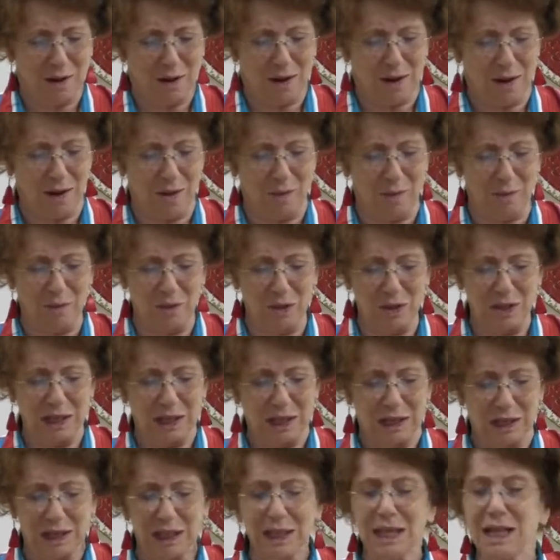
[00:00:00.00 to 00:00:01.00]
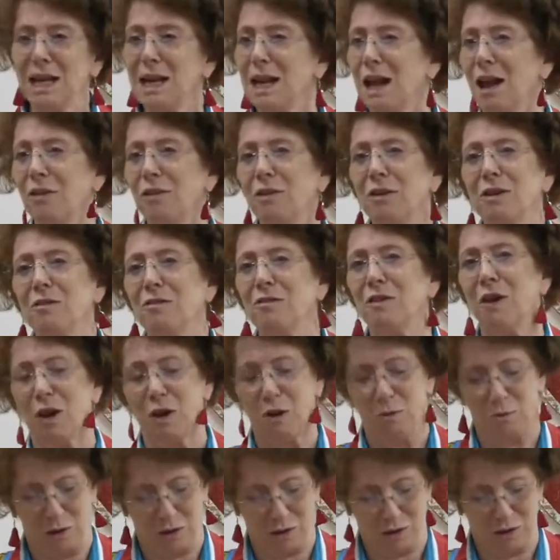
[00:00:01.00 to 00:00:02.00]
There's a clean and healthy
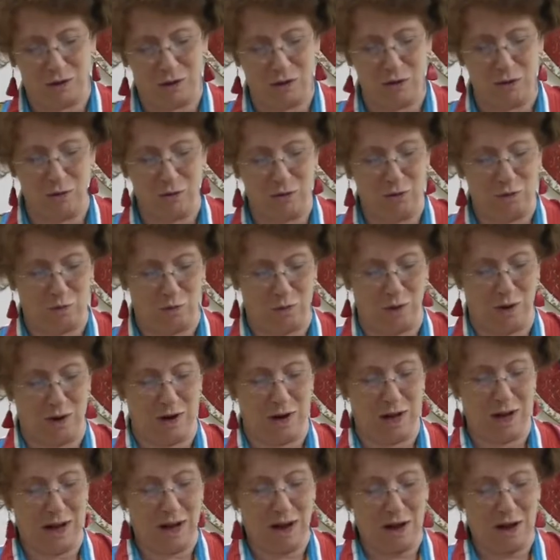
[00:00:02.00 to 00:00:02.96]
environment is the 3rd one.